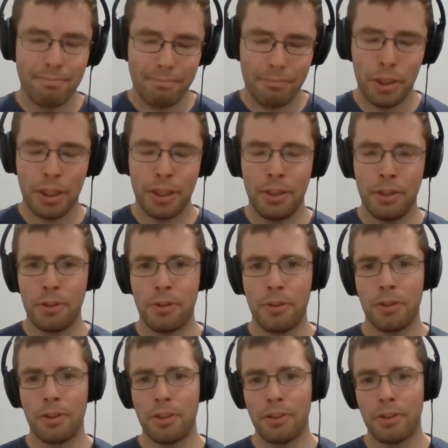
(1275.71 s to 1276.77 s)
you can use to
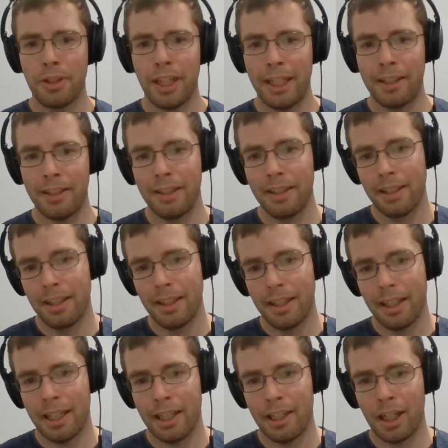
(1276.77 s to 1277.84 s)
constrain
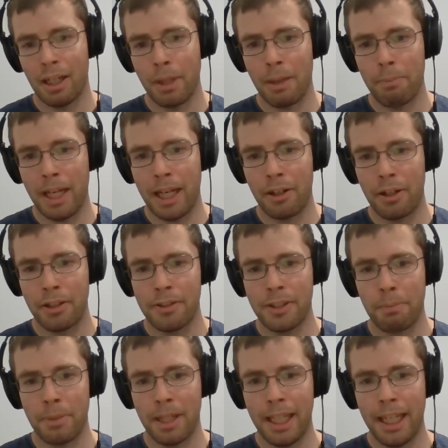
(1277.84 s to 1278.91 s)
omega matter and
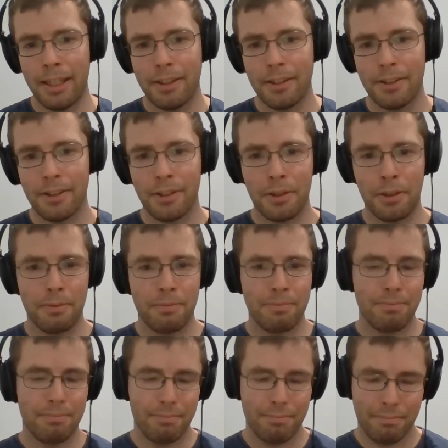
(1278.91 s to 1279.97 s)
sigma 8. So
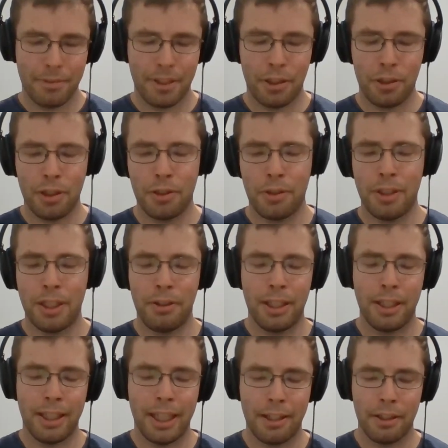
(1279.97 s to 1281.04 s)
this shows you that you
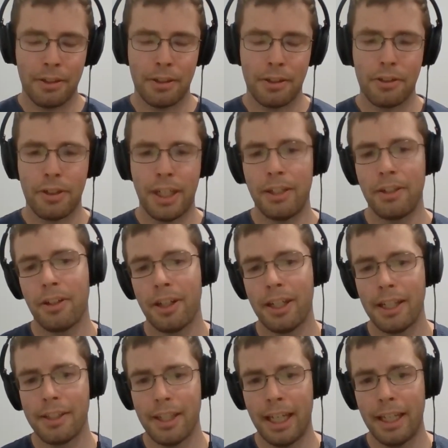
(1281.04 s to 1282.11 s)
can get a constraint on
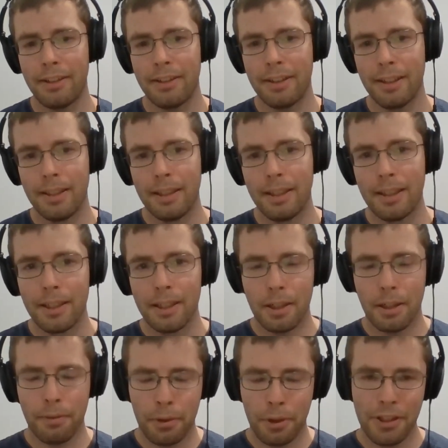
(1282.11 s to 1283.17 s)
S8.
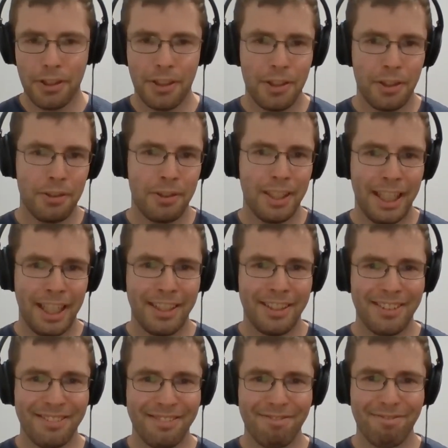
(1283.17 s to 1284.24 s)
Of course, it's only a
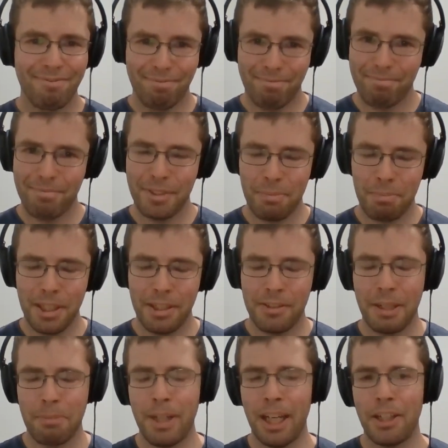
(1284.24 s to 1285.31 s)

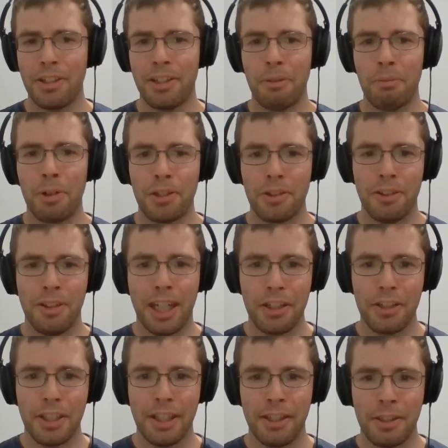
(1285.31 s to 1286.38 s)
simplistic picture that works on large
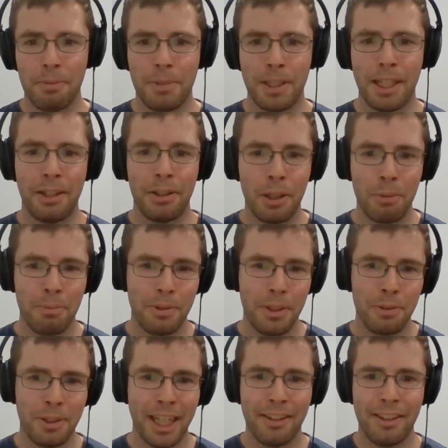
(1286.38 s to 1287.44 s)
scales, but I hope
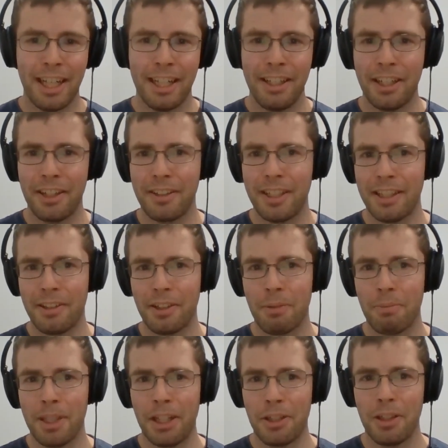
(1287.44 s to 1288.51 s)
you get the idea that the
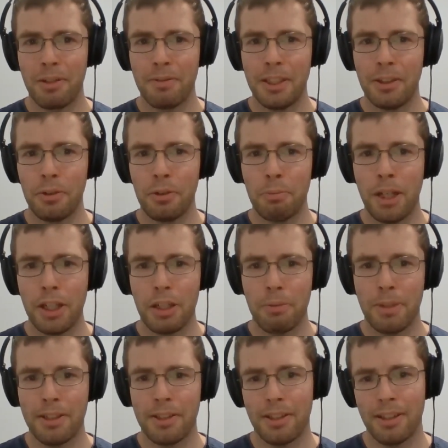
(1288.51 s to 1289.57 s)
combination of these two
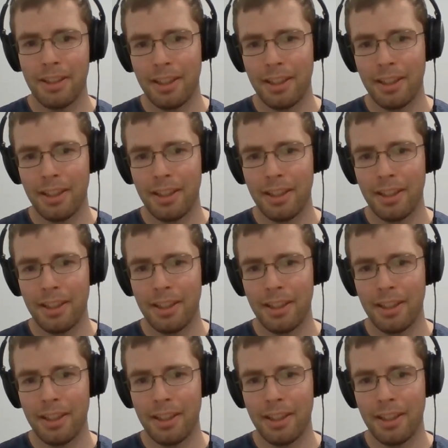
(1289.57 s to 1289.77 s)
measurements